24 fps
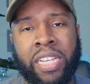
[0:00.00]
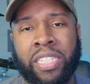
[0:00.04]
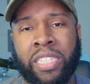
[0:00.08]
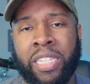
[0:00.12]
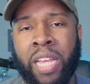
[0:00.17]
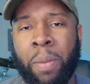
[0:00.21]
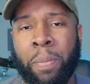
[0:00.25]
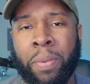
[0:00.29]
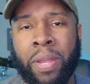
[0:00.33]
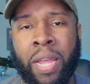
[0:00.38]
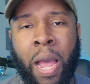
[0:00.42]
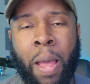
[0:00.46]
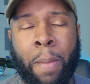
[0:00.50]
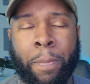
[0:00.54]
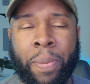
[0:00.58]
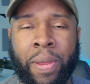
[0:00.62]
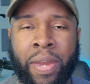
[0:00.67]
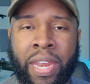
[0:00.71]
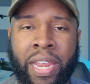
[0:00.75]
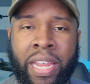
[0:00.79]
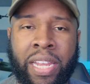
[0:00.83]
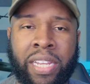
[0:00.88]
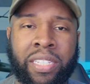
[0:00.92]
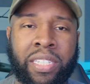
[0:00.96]
Some
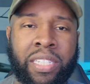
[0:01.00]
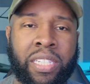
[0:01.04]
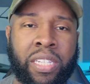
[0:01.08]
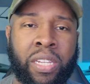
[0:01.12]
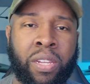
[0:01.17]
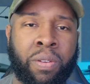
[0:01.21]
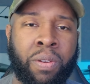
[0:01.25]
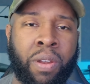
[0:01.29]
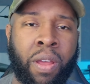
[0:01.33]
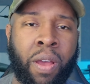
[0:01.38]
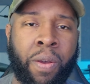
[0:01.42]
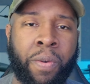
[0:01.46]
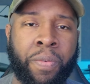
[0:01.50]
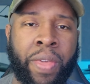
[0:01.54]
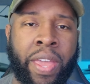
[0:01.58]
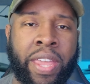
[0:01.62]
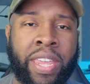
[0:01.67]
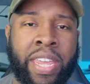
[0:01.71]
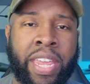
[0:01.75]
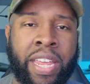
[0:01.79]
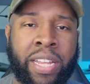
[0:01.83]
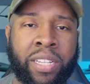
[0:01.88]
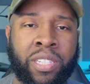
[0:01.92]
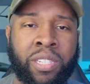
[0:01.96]
companies, you know,
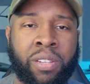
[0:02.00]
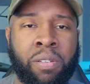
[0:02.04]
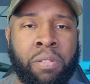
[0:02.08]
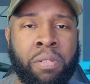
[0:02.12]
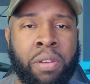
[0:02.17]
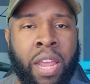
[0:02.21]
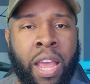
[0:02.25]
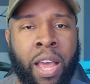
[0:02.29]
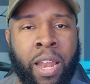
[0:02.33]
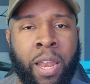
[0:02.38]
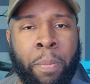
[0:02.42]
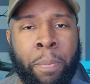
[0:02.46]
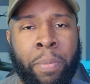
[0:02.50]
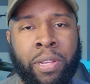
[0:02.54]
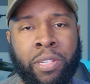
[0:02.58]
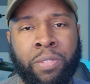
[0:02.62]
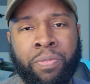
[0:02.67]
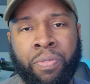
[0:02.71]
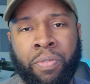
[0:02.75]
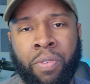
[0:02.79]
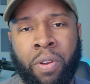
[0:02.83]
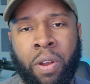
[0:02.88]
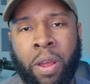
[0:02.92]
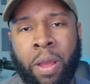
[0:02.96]
they get certain
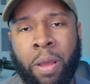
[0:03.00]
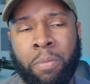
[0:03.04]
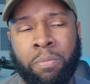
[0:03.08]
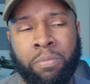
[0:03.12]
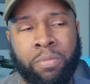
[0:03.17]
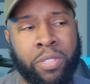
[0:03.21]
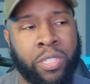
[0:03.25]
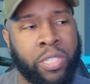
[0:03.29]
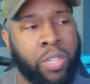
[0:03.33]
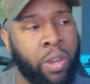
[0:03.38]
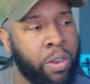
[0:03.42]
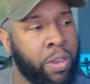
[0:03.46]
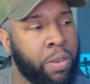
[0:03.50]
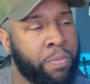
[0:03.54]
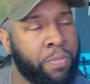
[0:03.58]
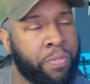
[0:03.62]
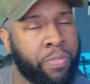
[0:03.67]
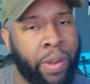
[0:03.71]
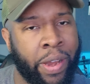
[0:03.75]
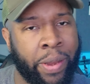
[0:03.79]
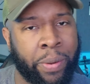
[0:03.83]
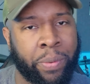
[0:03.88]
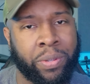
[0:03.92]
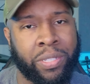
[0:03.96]
elements from certain
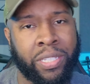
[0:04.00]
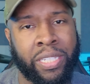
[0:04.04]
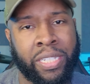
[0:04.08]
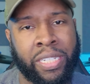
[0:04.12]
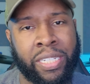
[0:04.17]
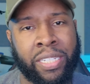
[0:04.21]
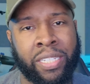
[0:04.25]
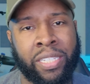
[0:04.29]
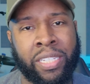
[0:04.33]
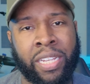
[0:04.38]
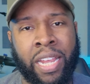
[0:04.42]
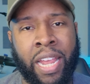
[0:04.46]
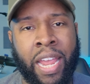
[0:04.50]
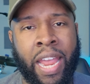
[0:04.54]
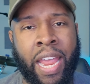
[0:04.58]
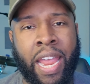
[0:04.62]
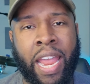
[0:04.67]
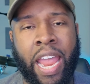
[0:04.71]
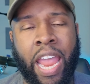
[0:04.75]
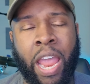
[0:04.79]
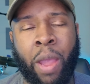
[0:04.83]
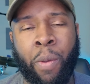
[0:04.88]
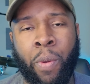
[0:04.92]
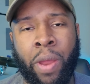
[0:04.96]
fragrances,
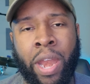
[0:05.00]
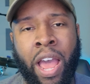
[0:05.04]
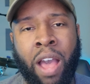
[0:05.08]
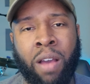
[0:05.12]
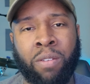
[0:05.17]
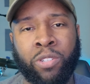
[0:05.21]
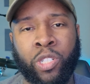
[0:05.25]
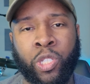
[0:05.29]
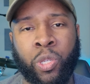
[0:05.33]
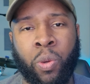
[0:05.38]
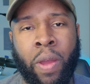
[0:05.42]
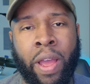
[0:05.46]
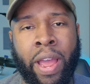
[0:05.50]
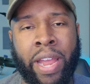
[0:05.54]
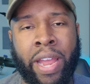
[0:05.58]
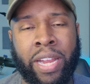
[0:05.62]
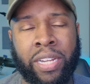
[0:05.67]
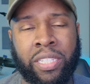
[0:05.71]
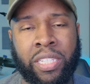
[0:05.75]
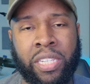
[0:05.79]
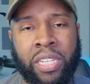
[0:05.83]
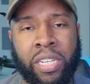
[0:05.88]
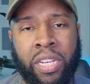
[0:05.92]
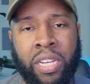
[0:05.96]
and without
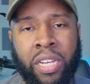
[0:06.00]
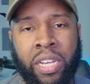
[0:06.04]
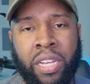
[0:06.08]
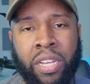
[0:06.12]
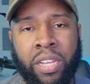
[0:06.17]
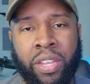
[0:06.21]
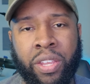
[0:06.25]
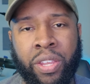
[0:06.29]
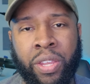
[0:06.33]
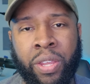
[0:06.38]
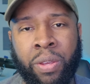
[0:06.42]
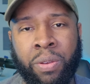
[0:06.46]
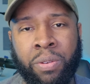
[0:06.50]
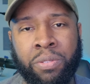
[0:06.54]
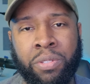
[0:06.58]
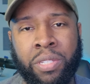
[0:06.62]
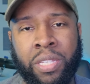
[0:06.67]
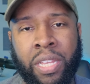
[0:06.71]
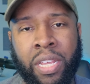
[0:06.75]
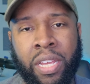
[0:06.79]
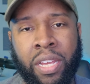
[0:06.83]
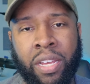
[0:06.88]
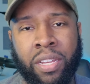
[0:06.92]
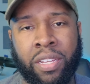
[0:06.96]
trying to
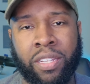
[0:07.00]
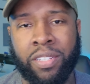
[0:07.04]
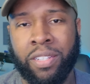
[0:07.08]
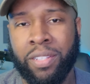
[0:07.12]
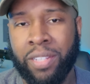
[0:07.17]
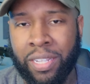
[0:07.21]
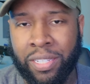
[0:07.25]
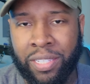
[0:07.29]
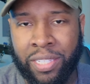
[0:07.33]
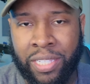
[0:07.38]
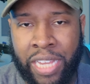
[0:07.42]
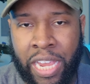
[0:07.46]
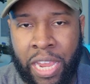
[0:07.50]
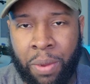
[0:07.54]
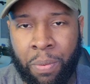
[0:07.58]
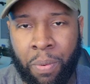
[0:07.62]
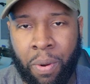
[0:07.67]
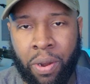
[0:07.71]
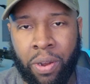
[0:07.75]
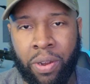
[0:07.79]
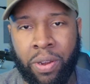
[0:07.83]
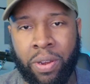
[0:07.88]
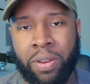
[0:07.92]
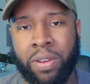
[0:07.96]
use the C
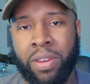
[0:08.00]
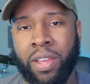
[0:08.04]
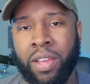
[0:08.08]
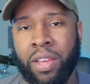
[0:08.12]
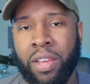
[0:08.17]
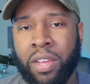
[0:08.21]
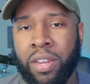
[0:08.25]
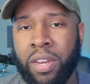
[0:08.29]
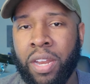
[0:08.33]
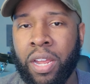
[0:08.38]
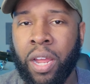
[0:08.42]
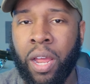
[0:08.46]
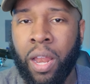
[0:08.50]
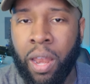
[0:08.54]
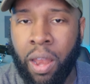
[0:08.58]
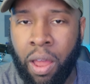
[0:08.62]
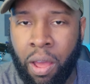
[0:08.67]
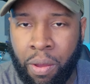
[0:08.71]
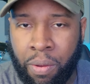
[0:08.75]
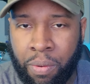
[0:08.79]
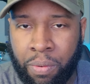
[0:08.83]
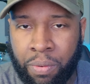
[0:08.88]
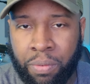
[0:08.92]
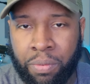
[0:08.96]
word, the
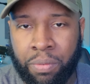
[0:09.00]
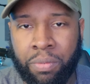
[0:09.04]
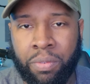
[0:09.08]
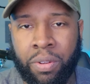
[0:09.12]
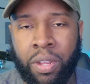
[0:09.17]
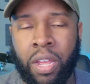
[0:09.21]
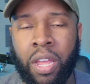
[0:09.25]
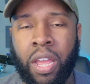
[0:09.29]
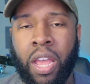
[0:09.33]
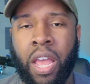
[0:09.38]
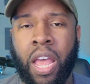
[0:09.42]
clone